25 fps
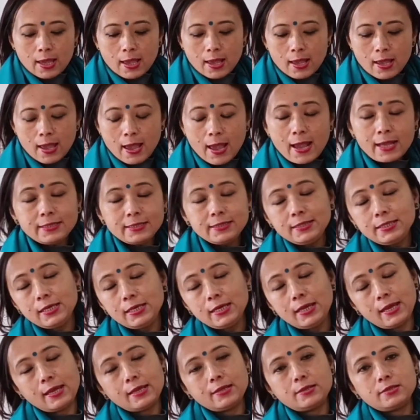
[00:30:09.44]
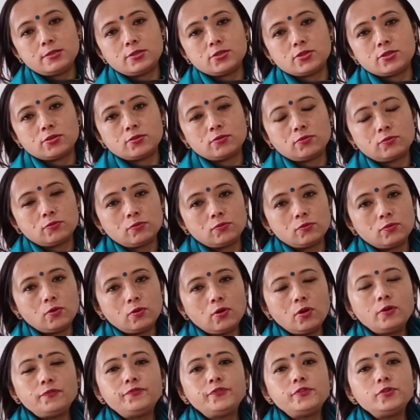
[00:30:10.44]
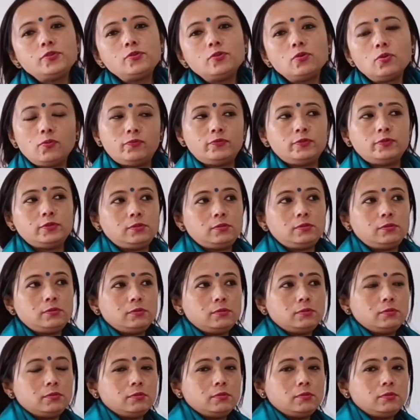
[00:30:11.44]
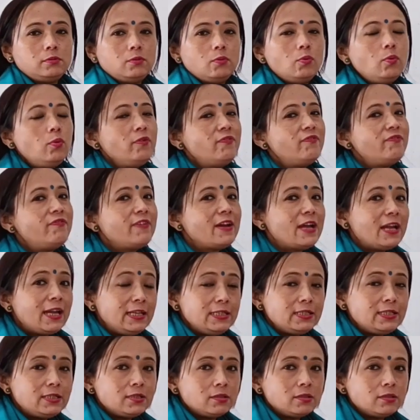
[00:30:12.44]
At the end of the novel, we find